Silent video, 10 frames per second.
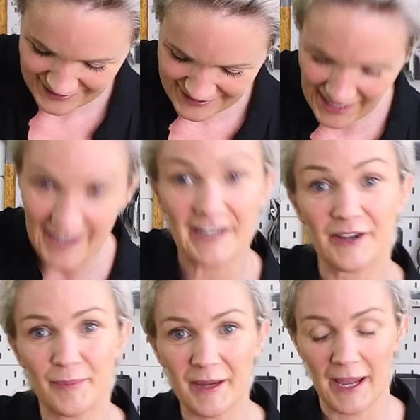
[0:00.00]
Tighten it
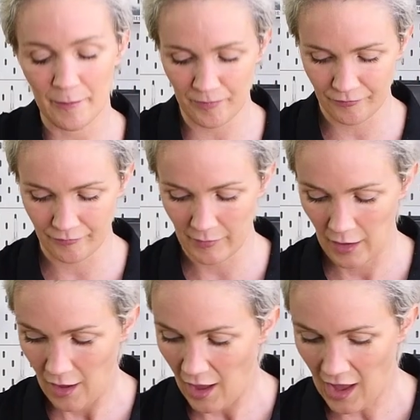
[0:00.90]
up again,
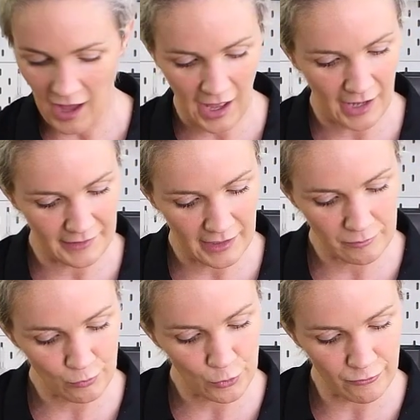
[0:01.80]
and then
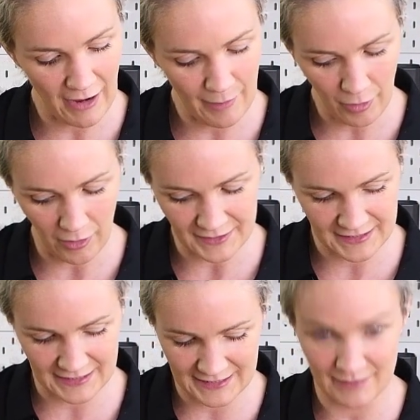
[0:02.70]
we'll grab our
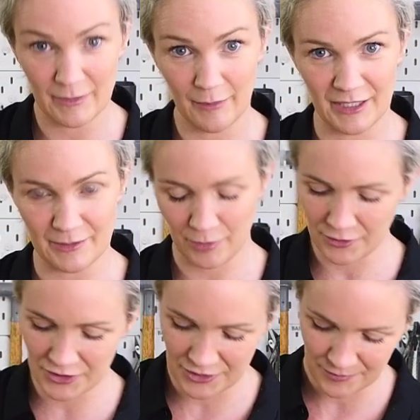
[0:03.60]
16mm
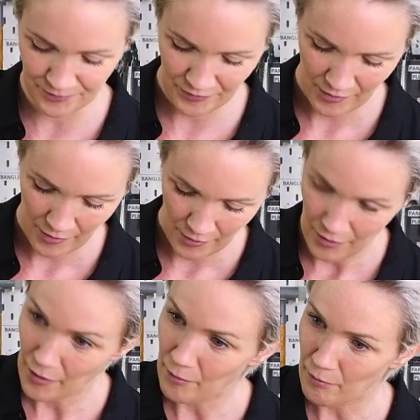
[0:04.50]
punch,
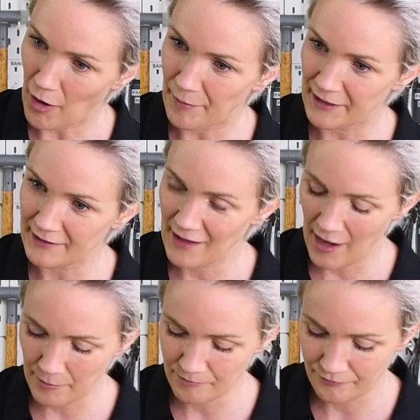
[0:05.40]
pop it in
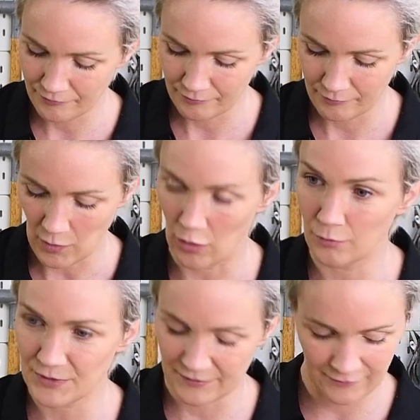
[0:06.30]
there.
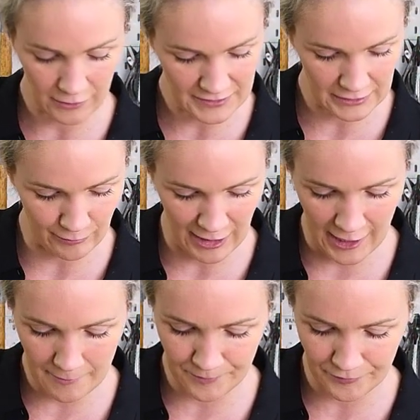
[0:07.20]
Oops, forgot to
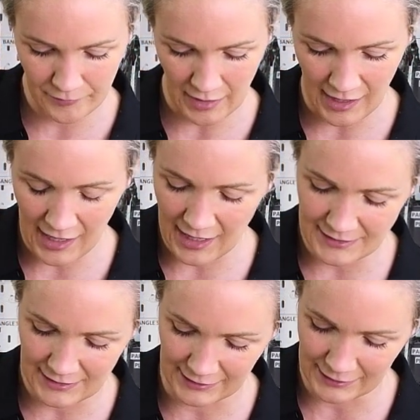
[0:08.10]
lubricate.
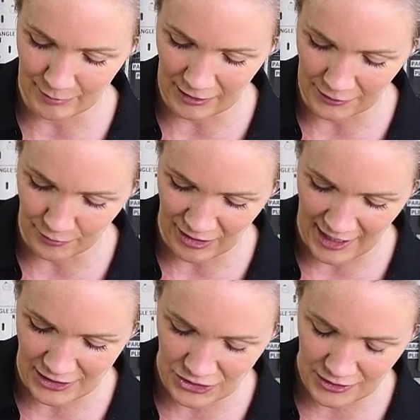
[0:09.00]
Add a little bit of
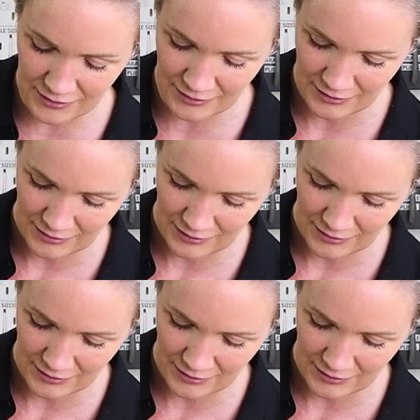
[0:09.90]
lubrication.